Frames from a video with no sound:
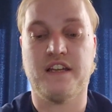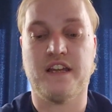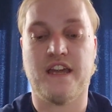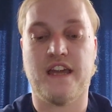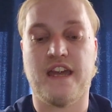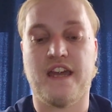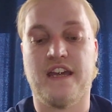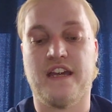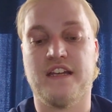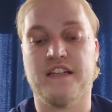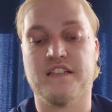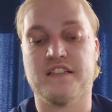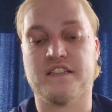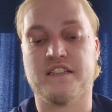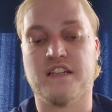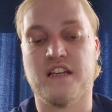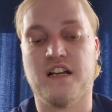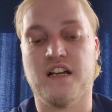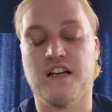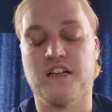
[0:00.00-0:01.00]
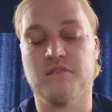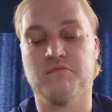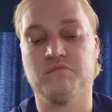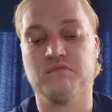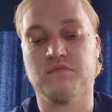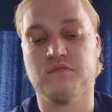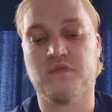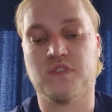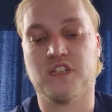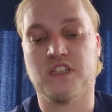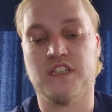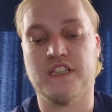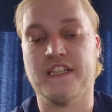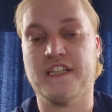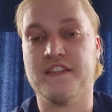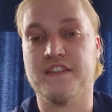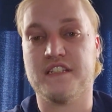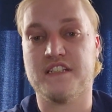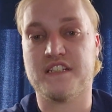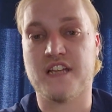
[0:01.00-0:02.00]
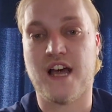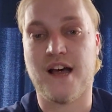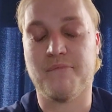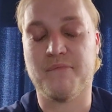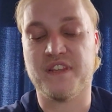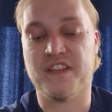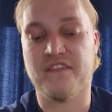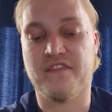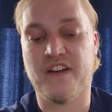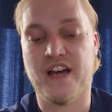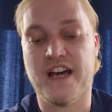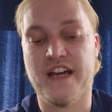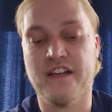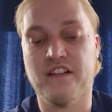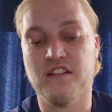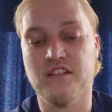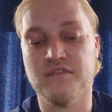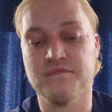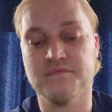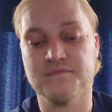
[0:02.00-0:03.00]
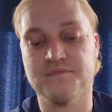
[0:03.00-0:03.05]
and clean the top of the vial.